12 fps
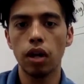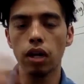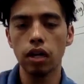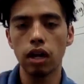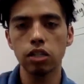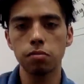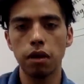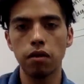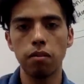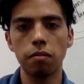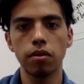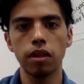what it does
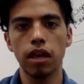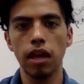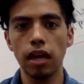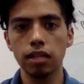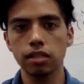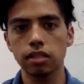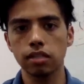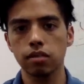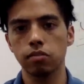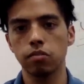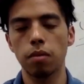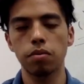by remember that
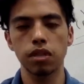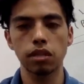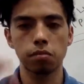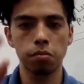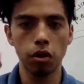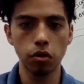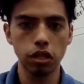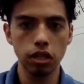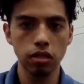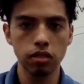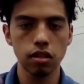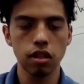ACE represents
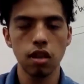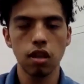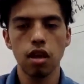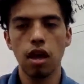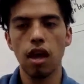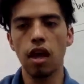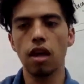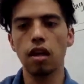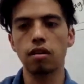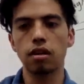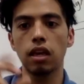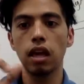proteins,
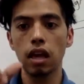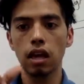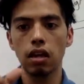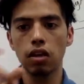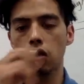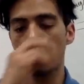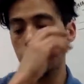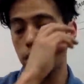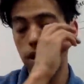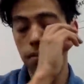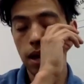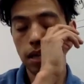and kin, you
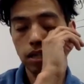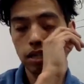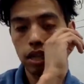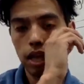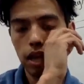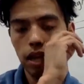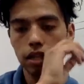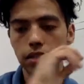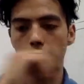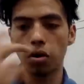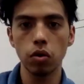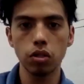can imagine that
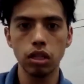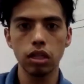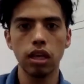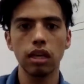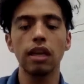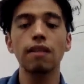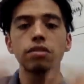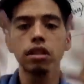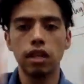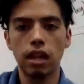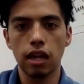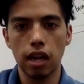it's a protein that
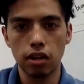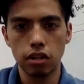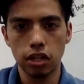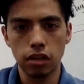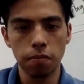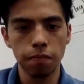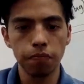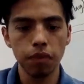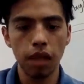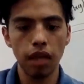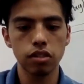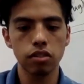gives kinetic energy.
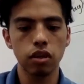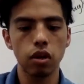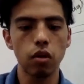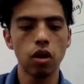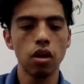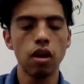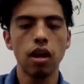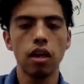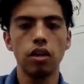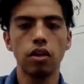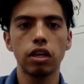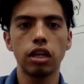And so
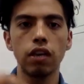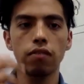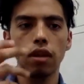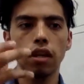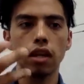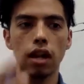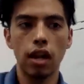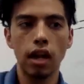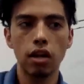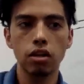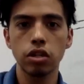you're giving kinetic